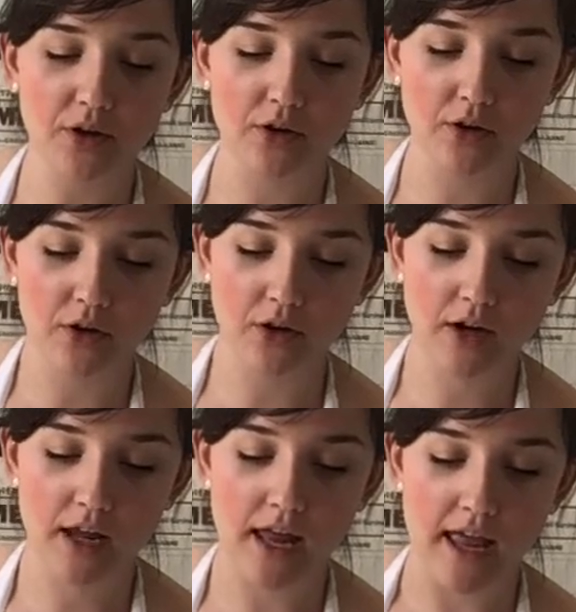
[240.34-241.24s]
your
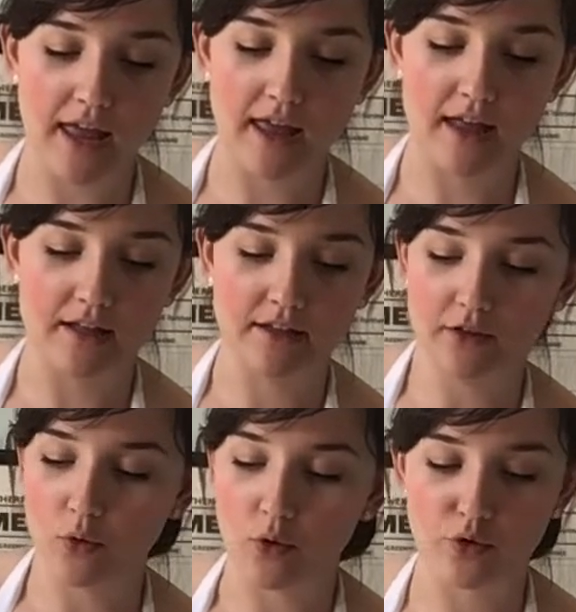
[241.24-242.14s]

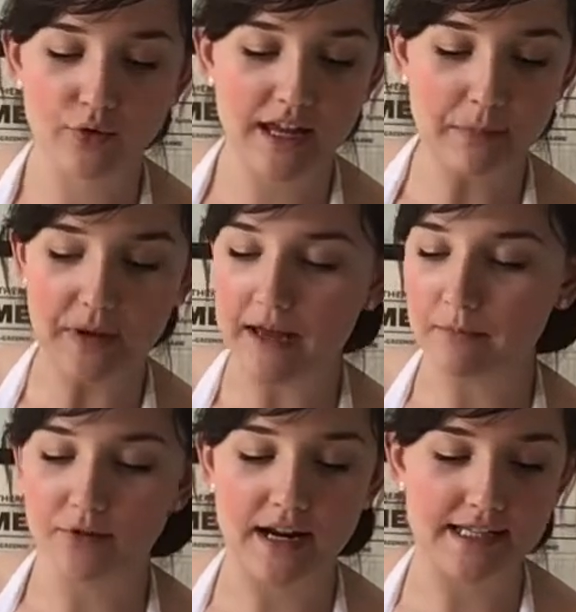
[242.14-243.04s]
little grape and
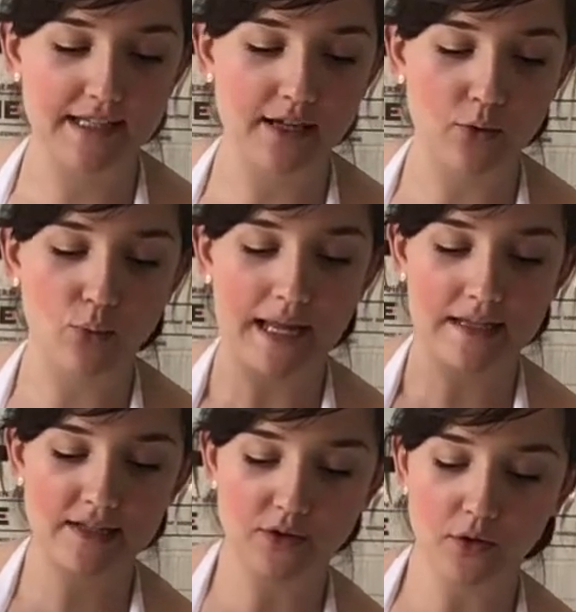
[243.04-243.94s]
breadstick
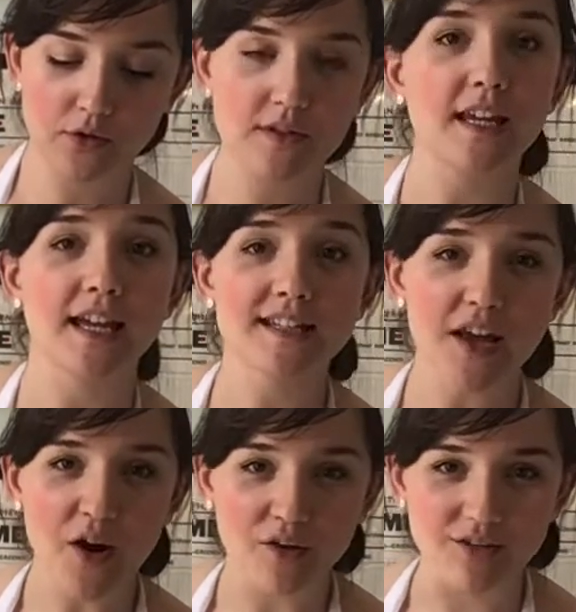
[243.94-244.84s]
weights onto it,
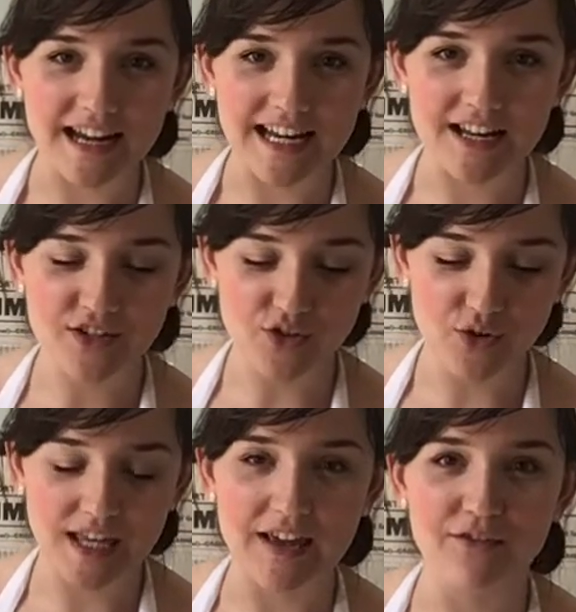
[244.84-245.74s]
ready to
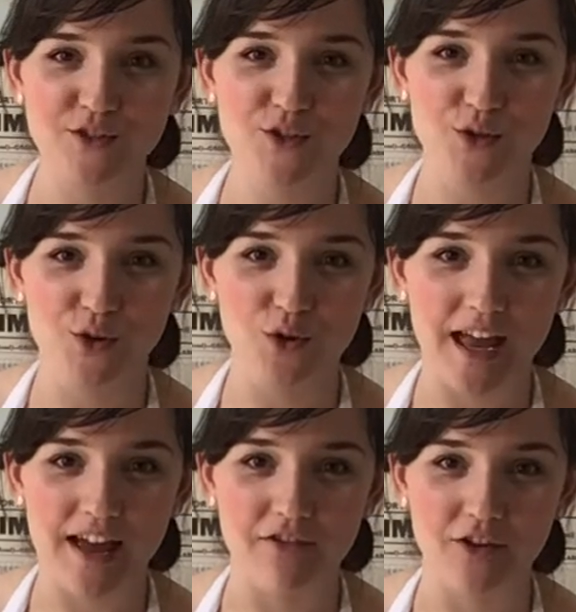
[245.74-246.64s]
give to
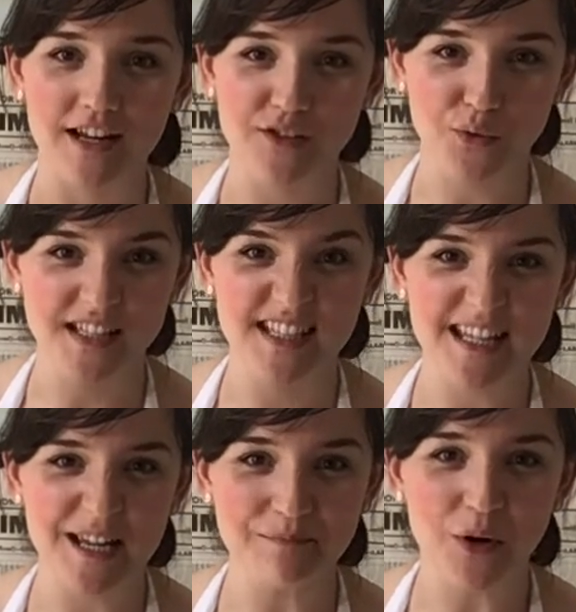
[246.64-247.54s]
whoever is going to
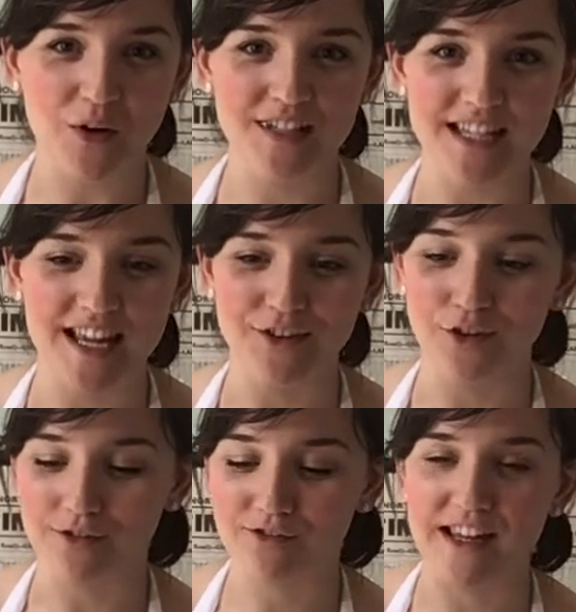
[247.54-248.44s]
take part in
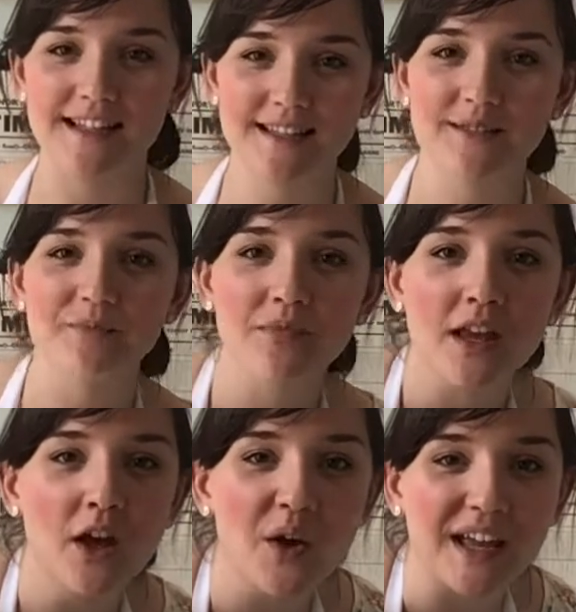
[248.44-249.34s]
your feast.
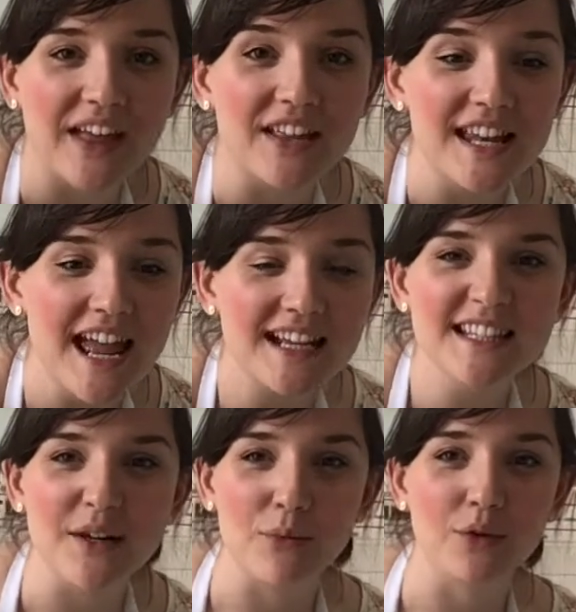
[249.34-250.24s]
Okay, the next
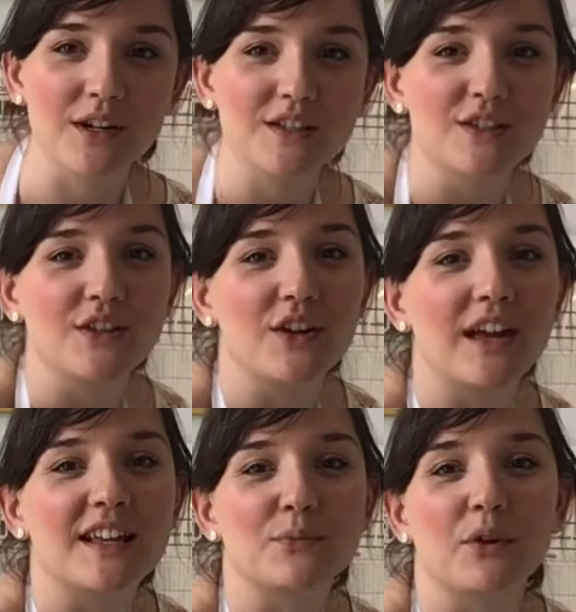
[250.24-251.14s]
thing we're going to do
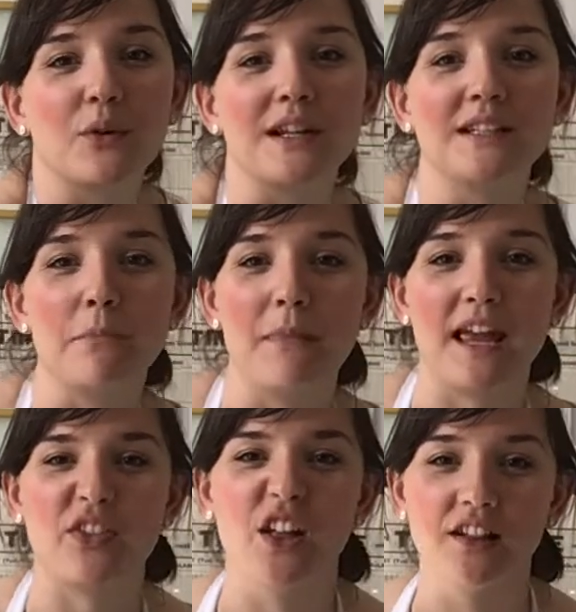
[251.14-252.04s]
is we're going to
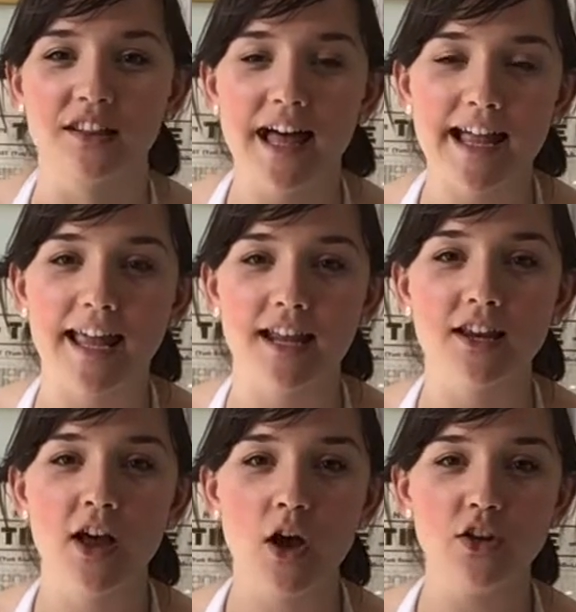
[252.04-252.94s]
make the
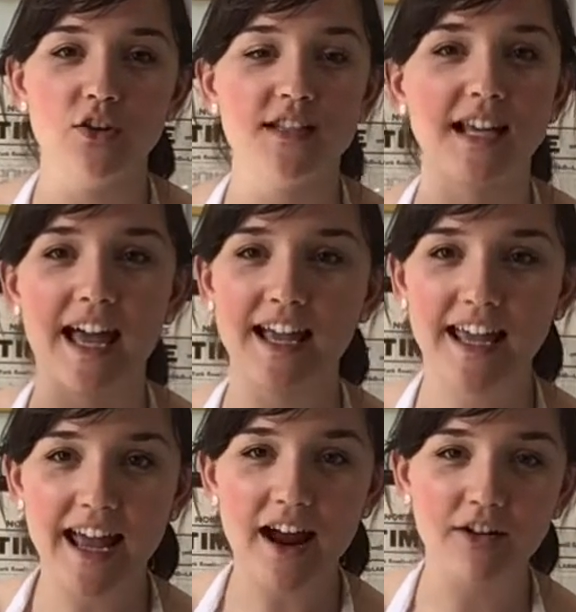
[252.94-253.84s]
lion using a
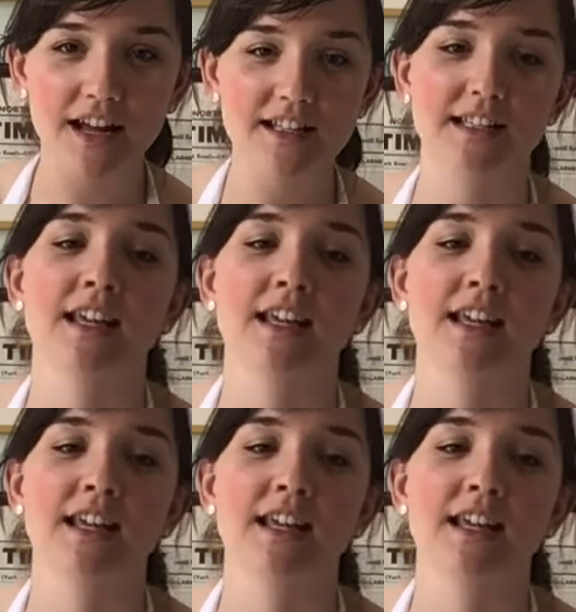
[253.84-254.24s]
carrot